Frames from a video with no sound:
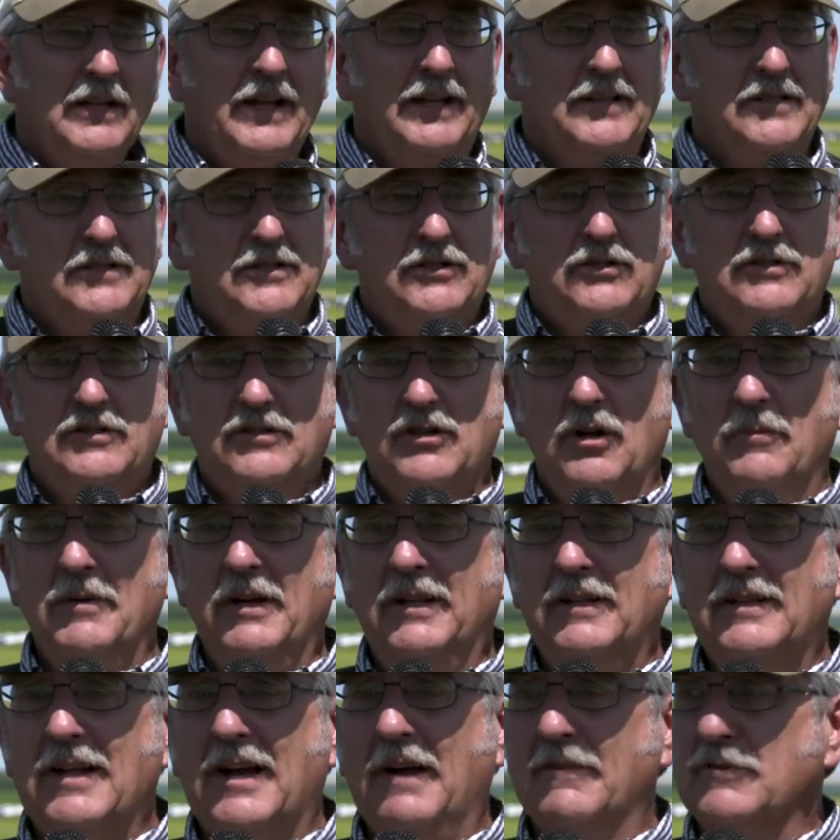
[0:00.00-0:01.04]
And so
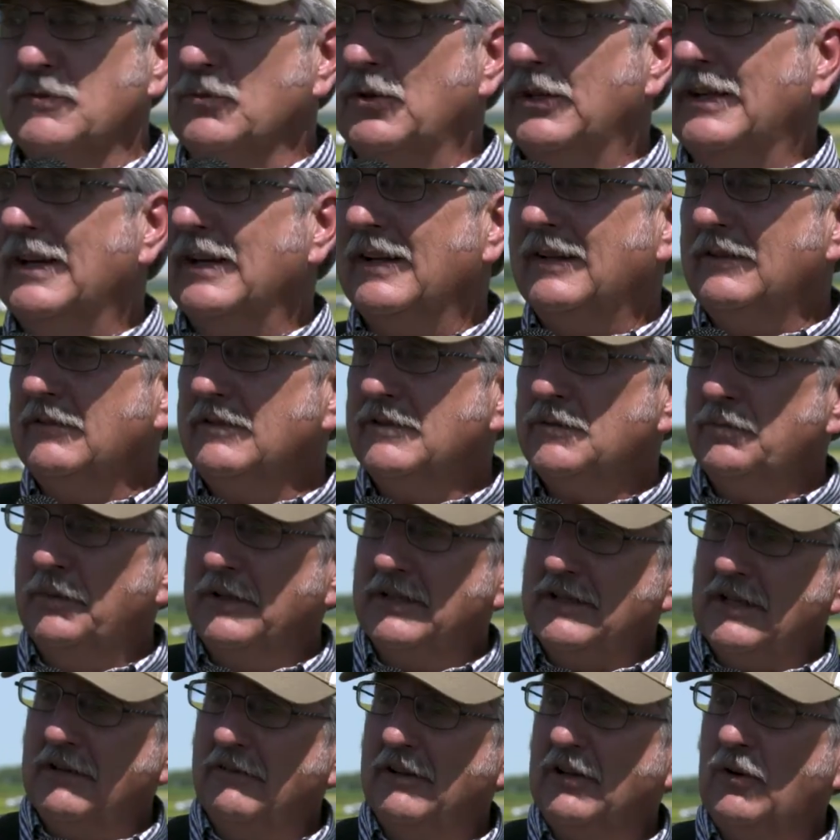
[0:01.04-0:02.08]
many times we get
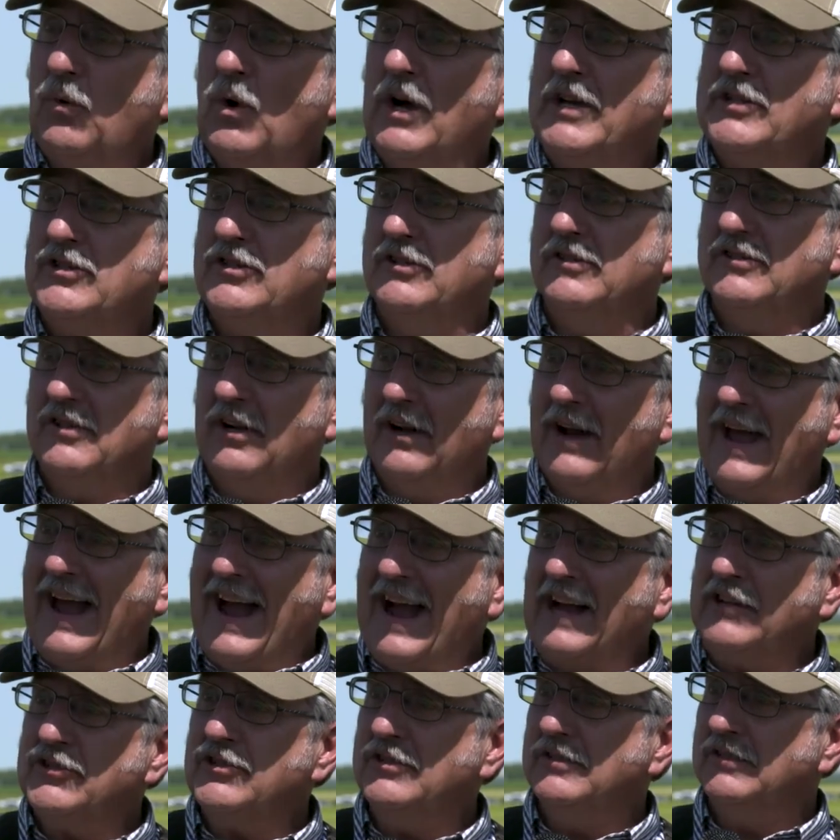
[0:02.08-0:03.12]
specific questions on
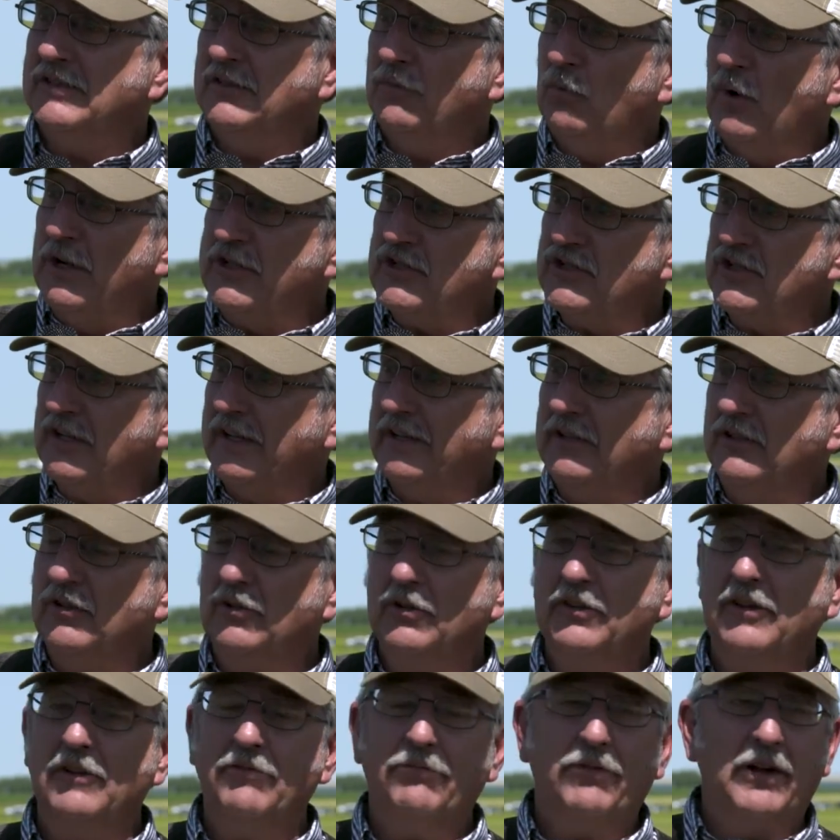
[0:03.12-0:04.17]
actions of what should I do
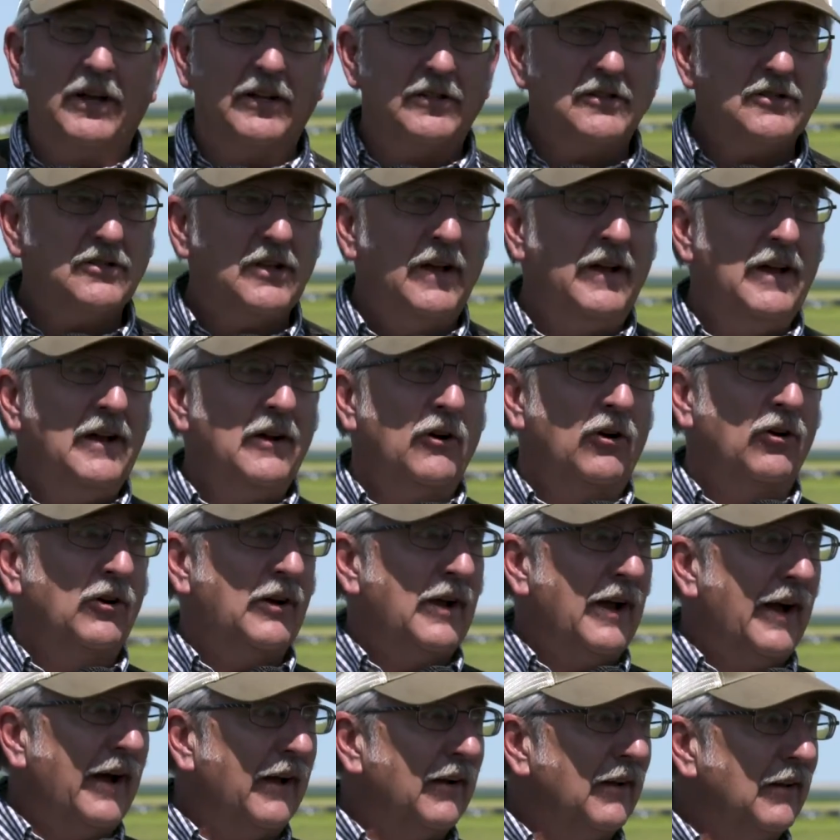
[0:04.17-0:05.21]
with a fence or
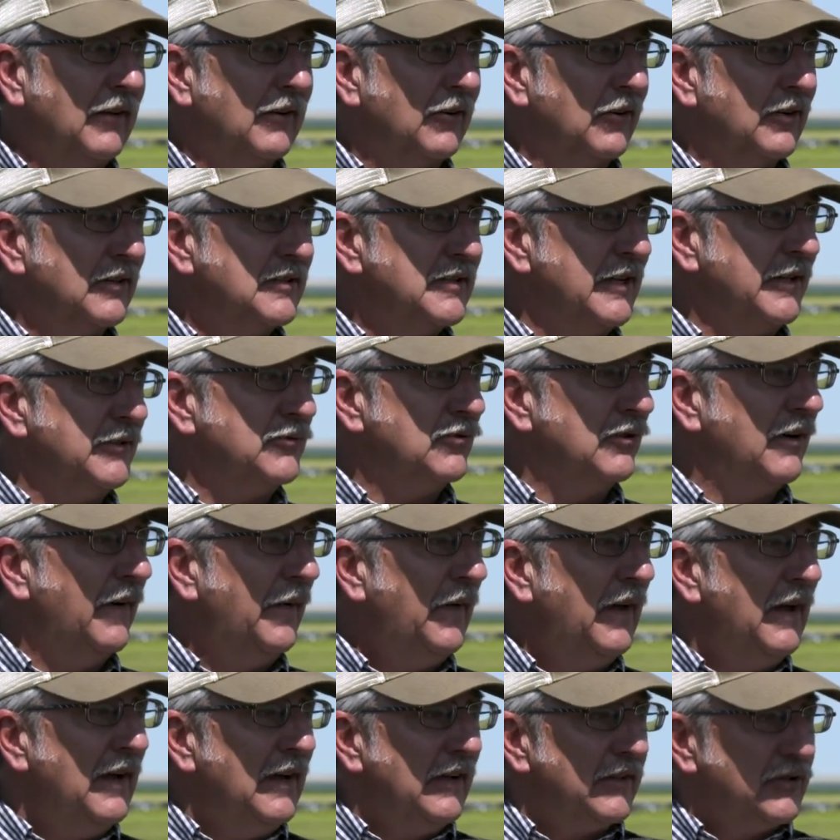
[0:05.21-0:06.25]
cattle or etc.
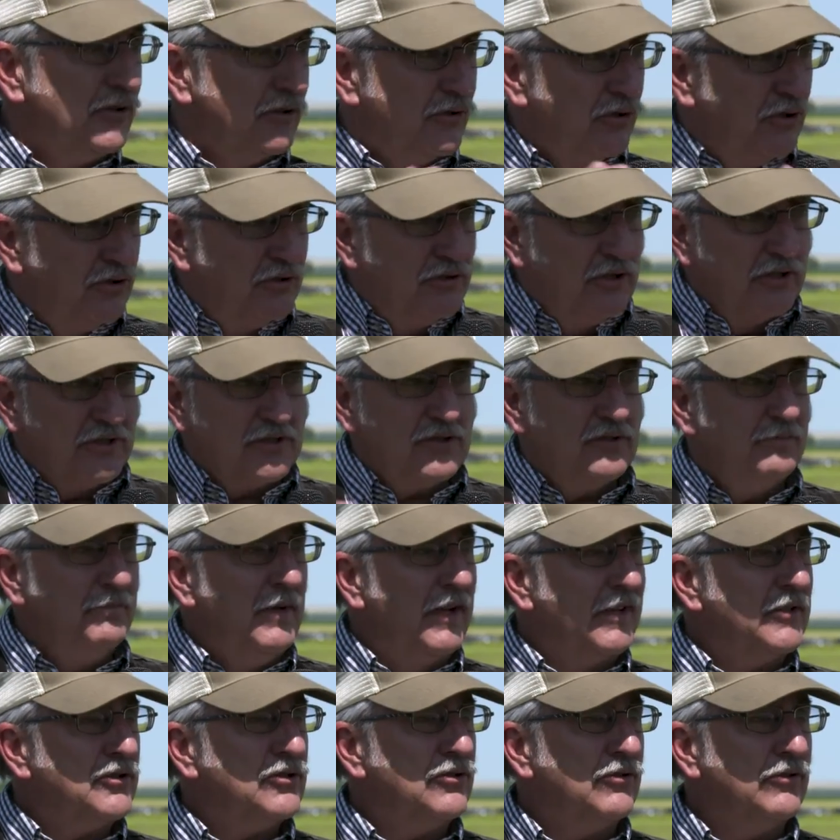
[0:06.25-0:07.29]
Just
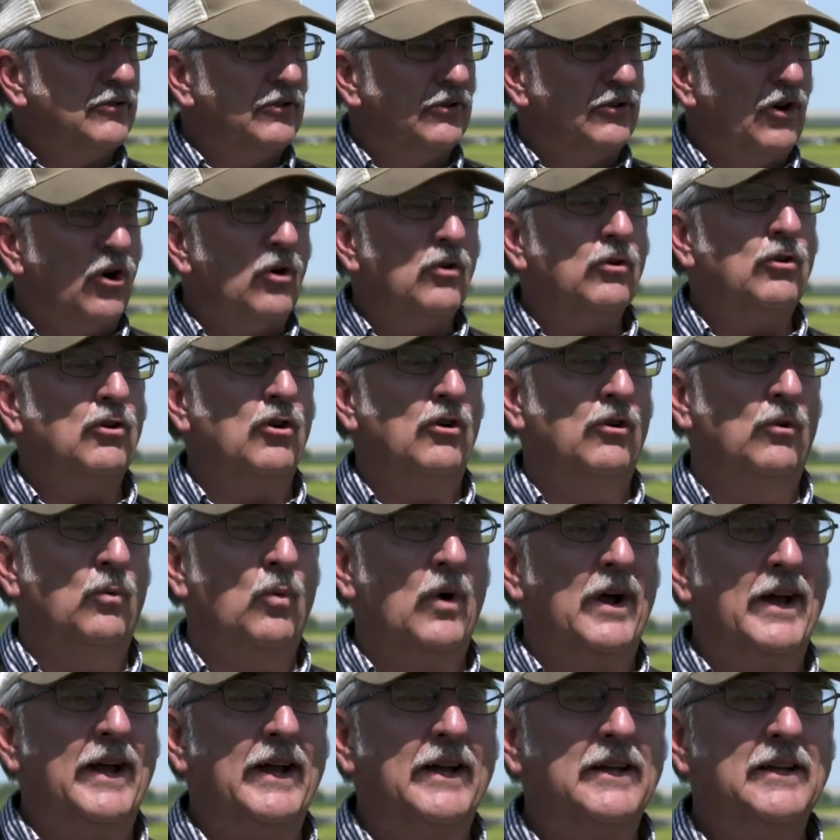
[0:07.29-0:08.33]
make sure you don't go
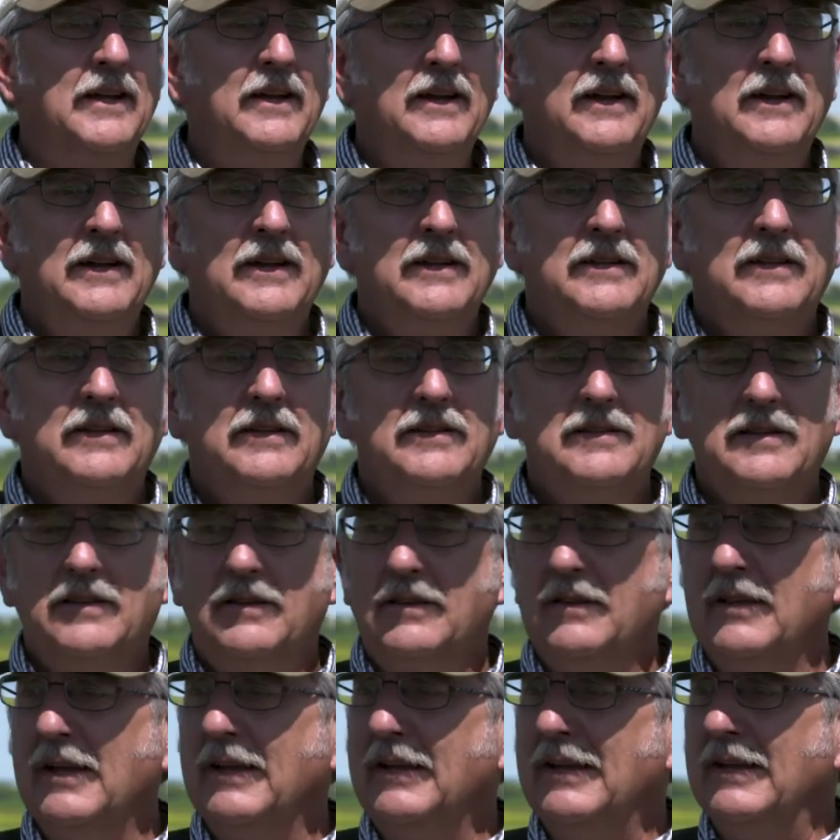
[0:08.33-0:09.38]
away
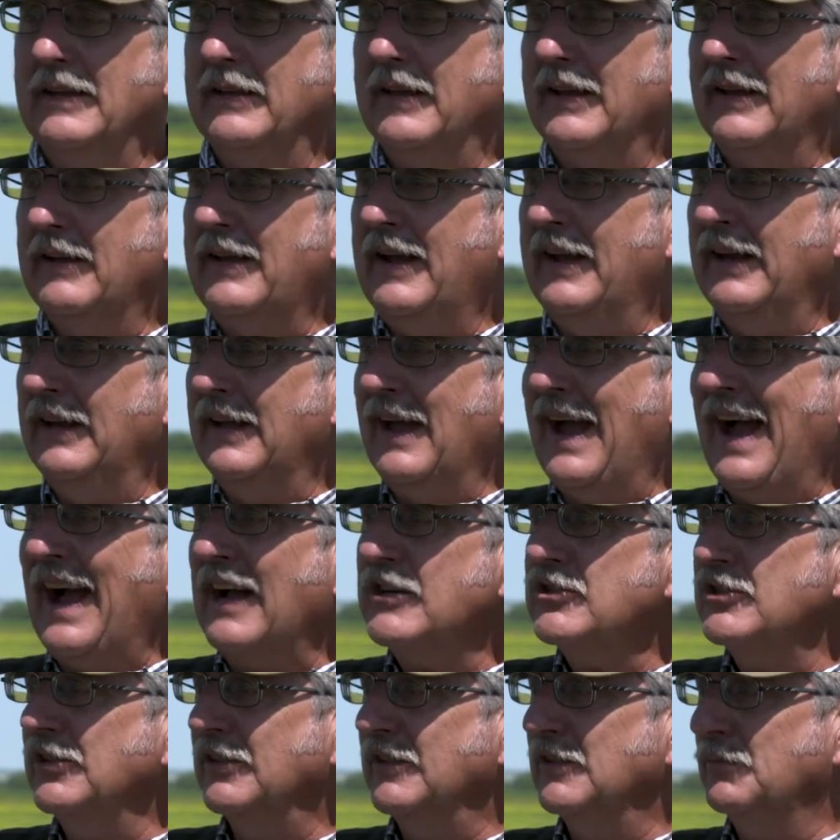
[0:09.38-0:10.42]
thinking that any
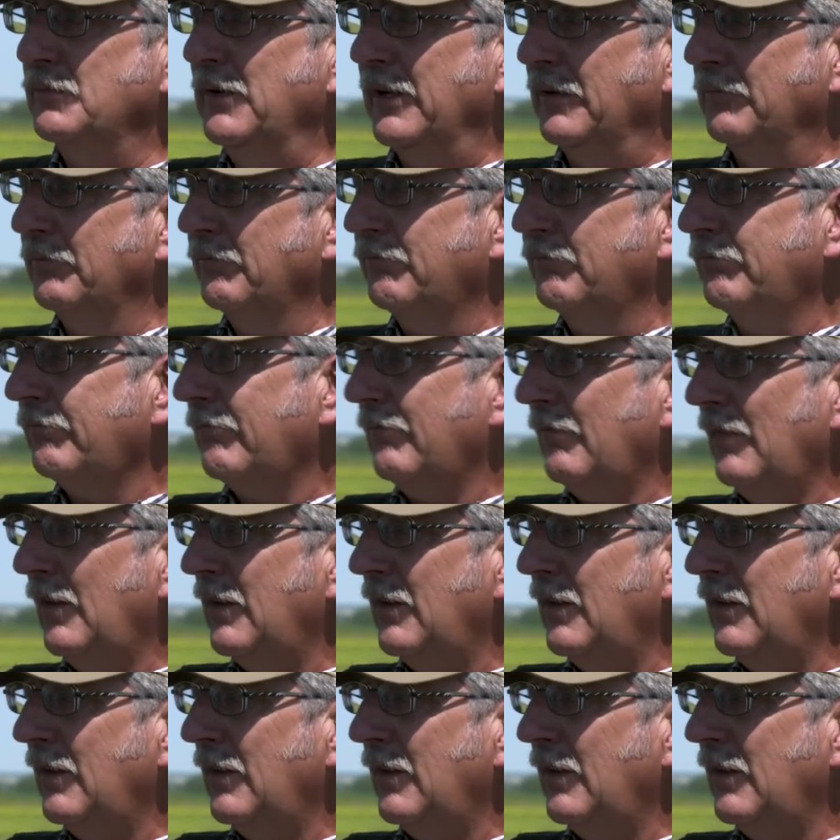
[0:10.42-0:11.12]
action has been